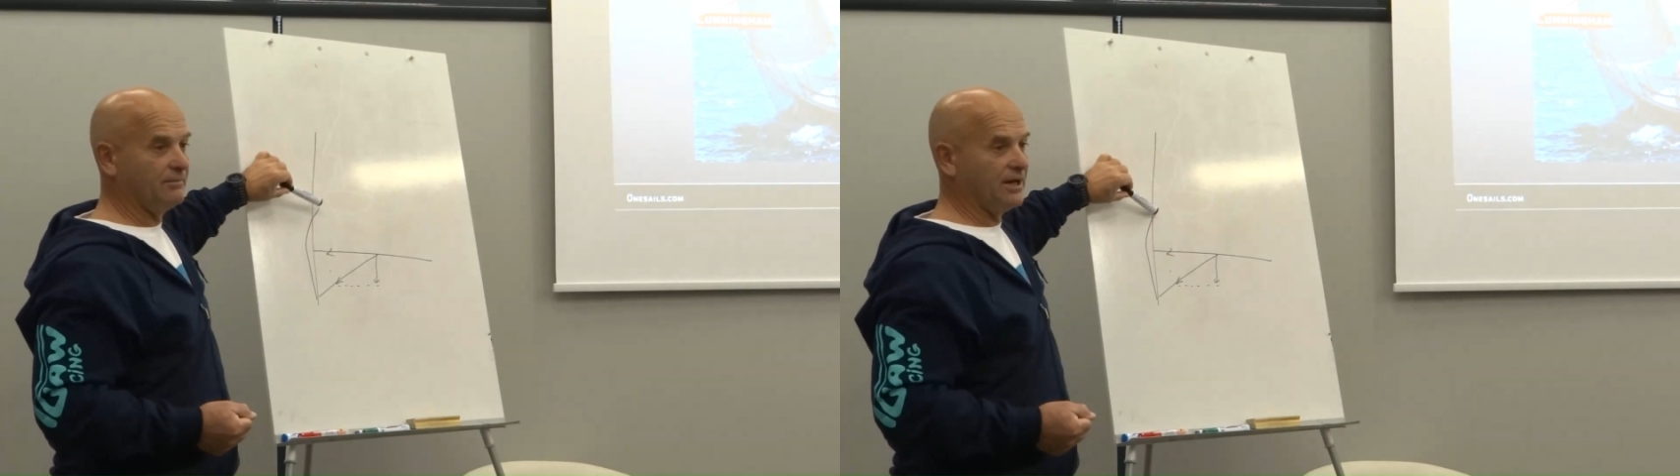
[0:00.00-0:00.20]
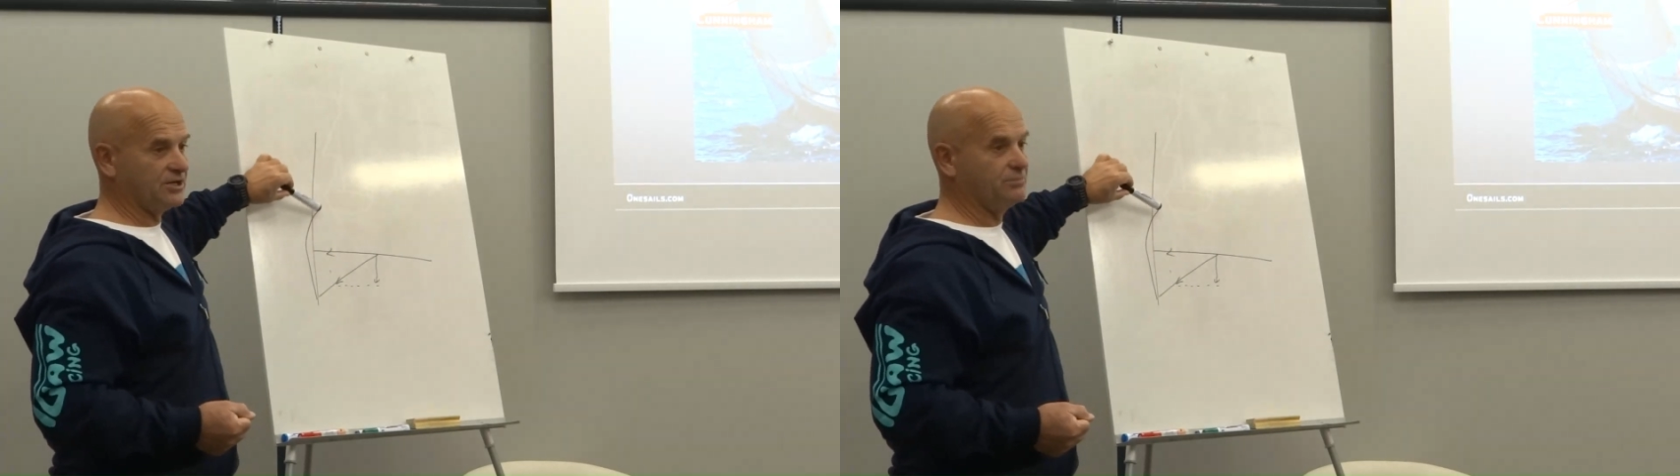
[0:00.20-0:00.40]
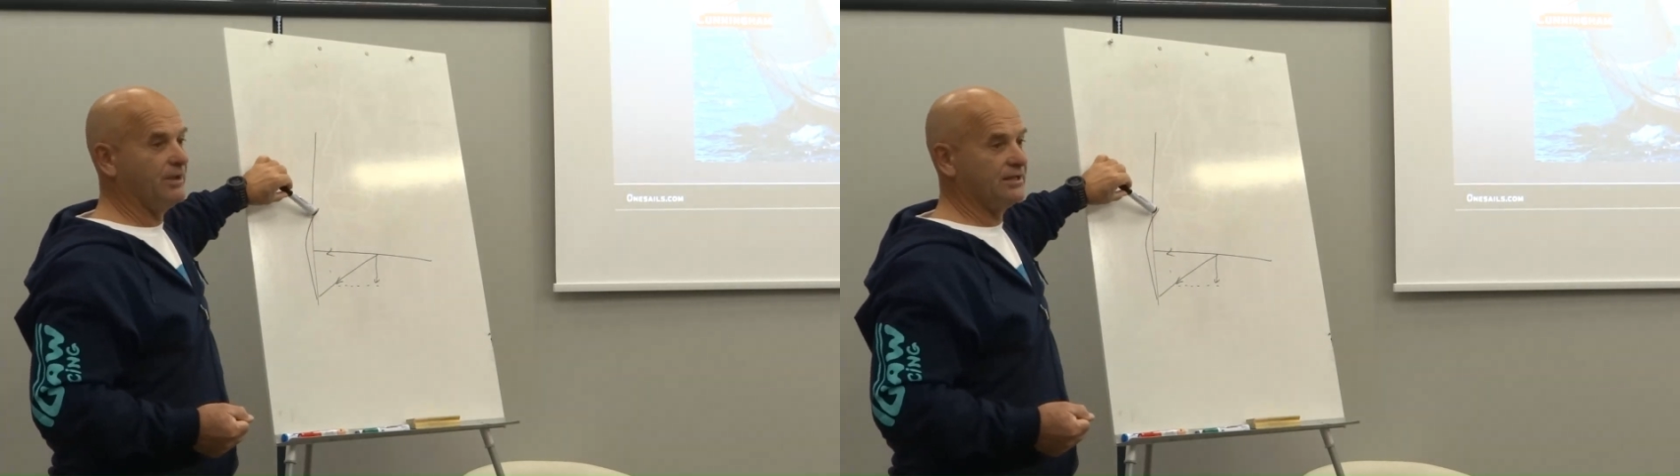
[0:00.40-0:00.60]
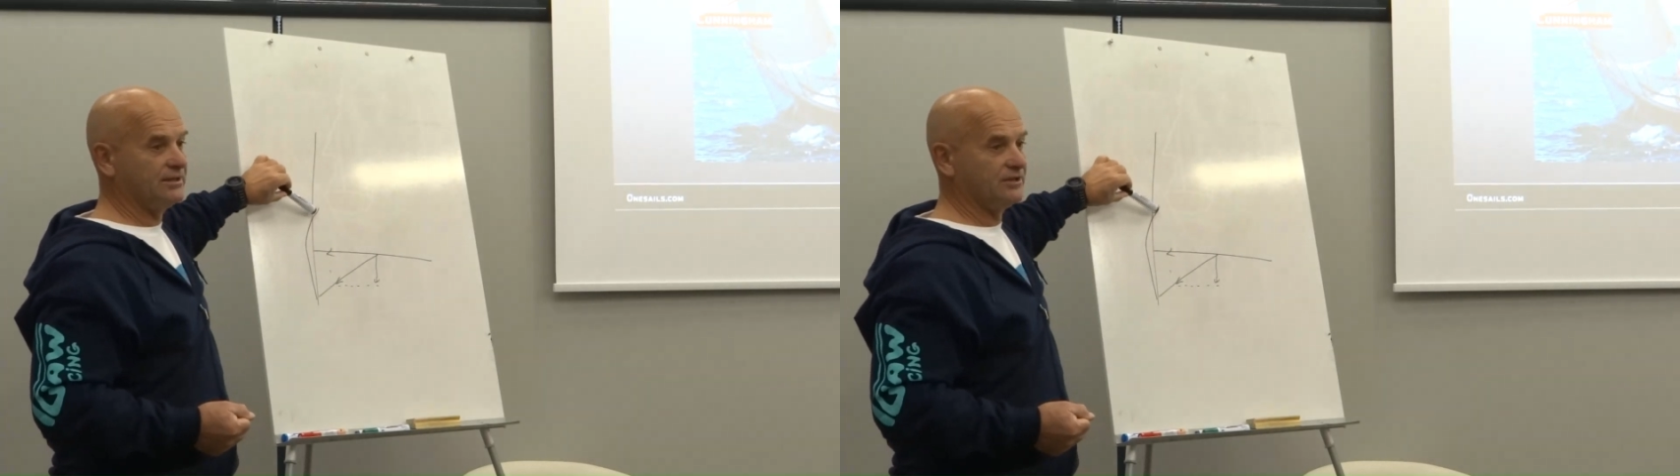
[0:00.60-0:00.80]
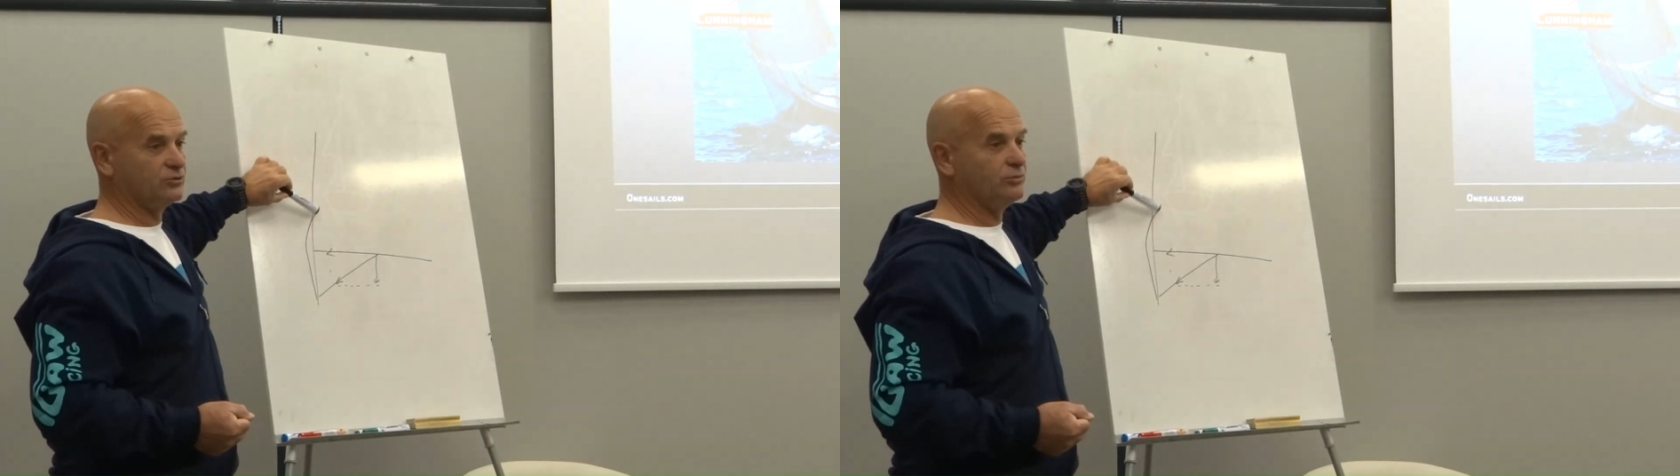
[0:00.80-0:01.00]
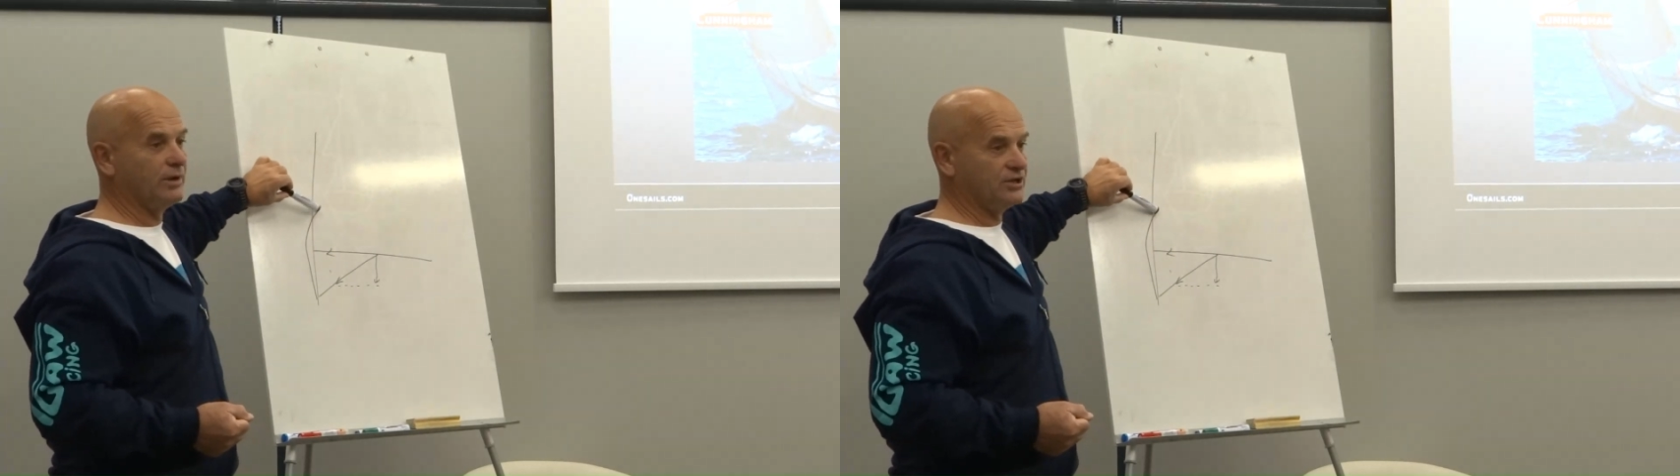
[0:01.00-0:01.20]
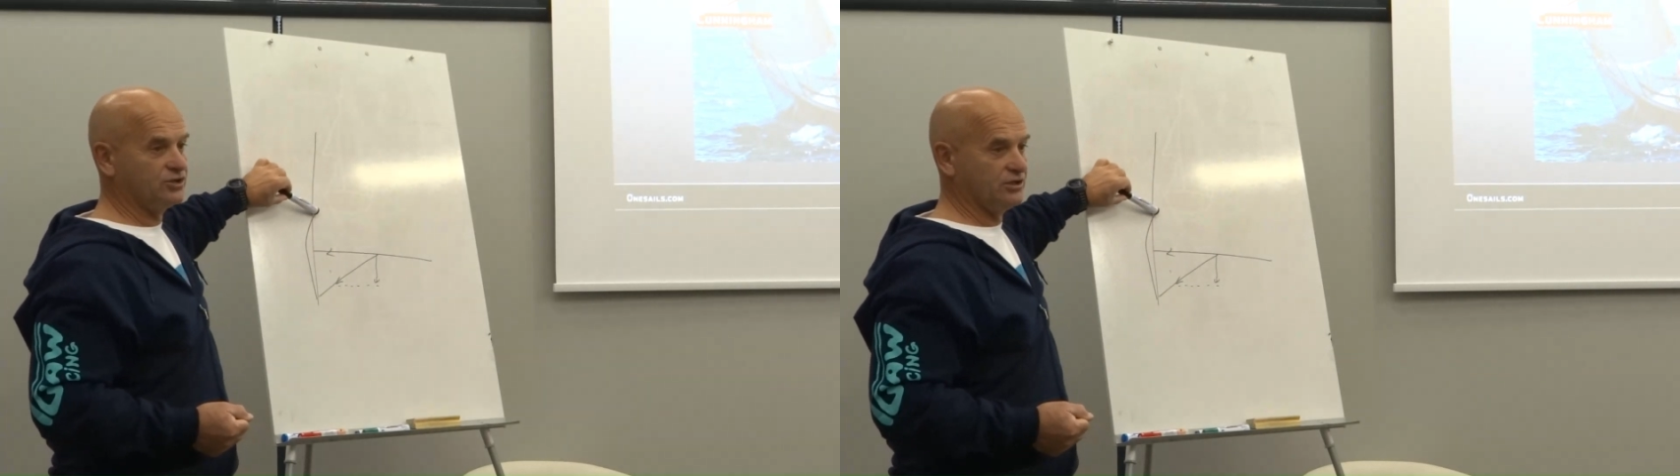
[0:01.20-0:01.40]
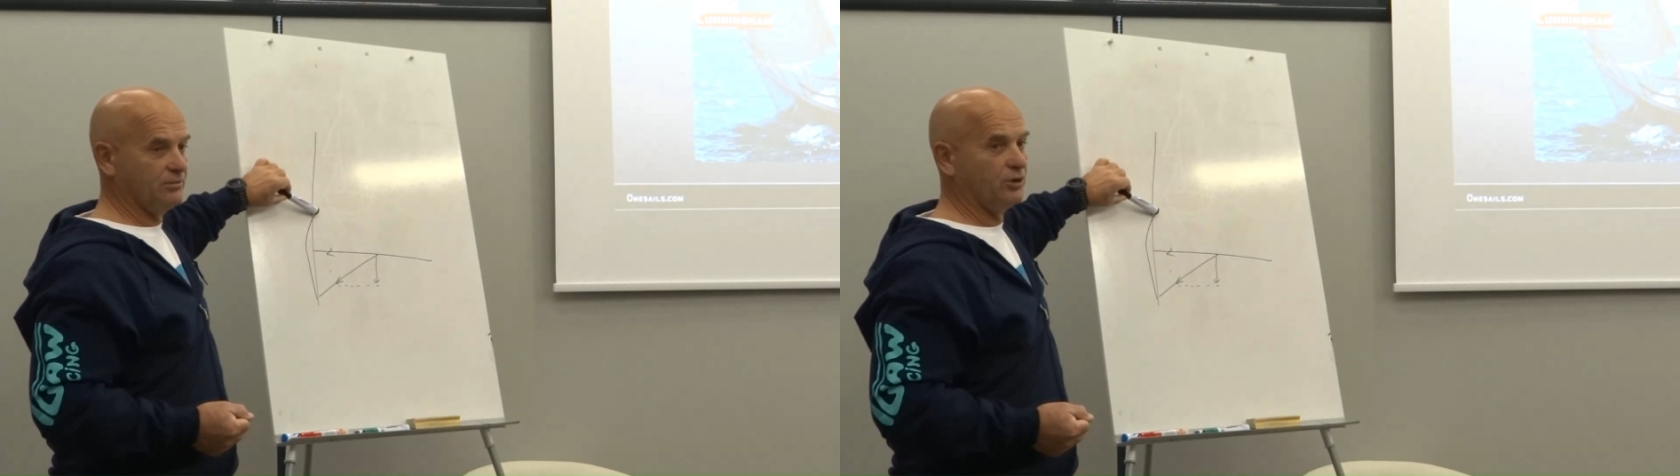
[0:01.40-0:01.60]
the mast bending too
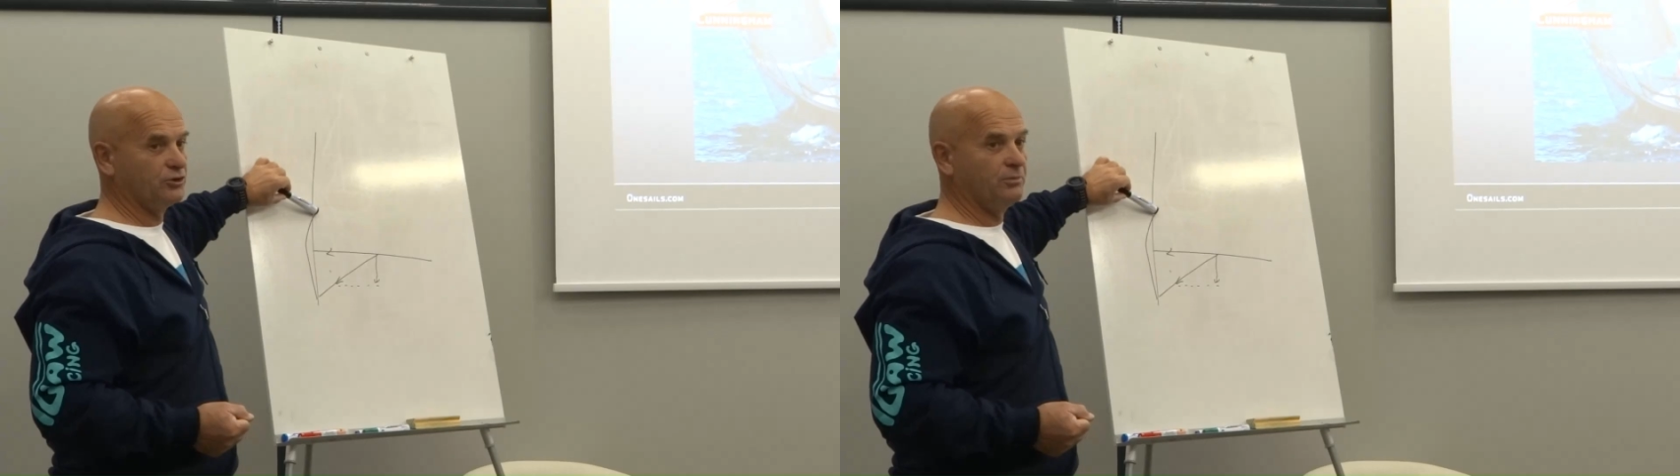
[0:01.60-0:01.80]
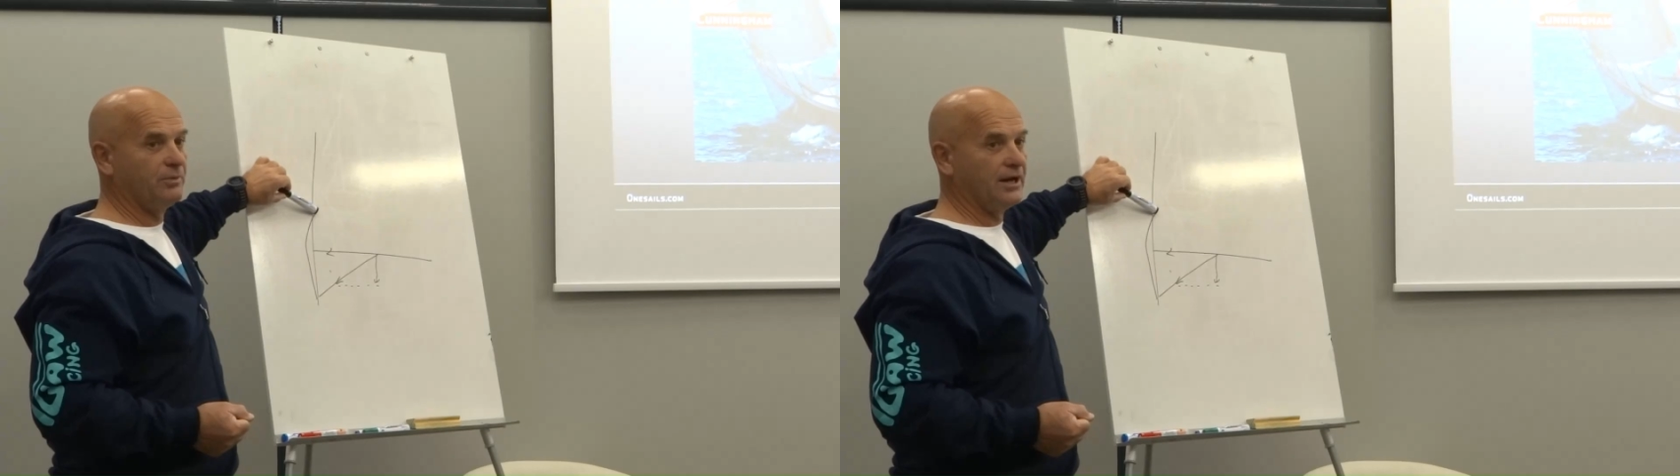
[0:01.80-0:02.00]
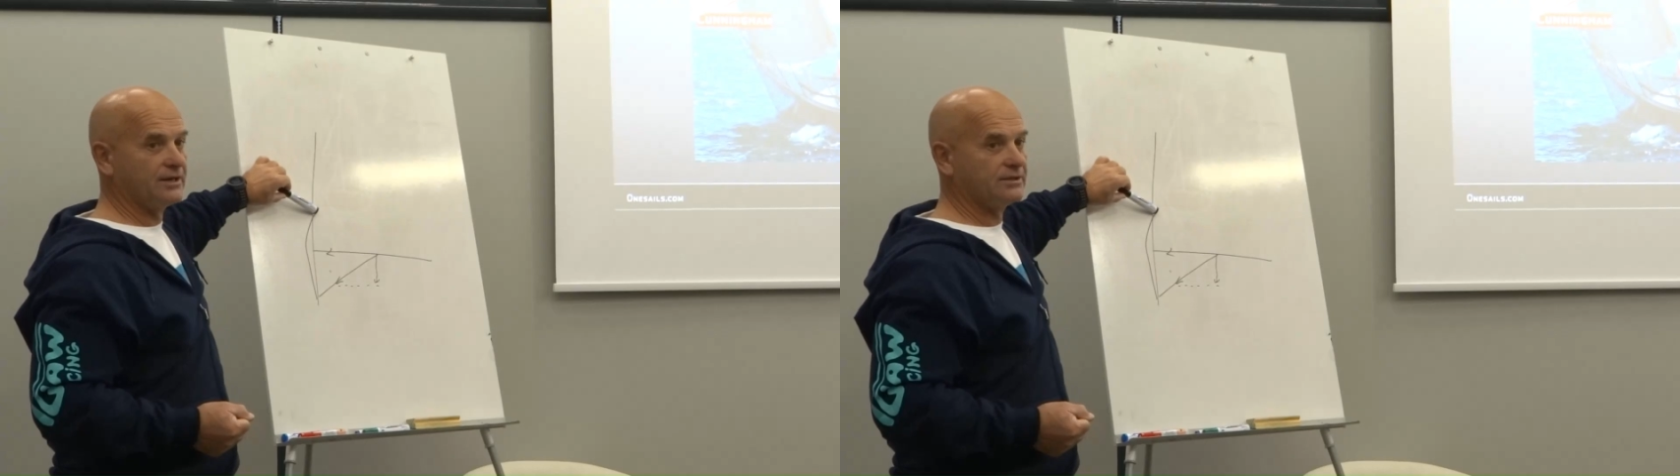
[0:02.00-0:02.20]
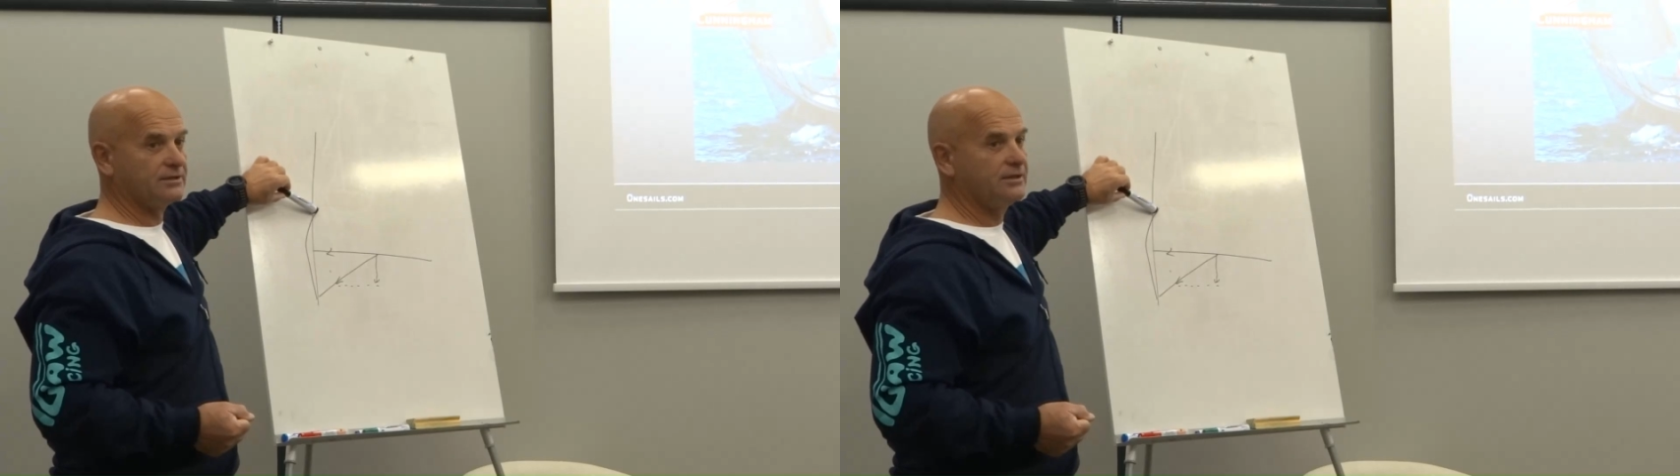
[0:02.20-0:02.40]
much in the bottom part,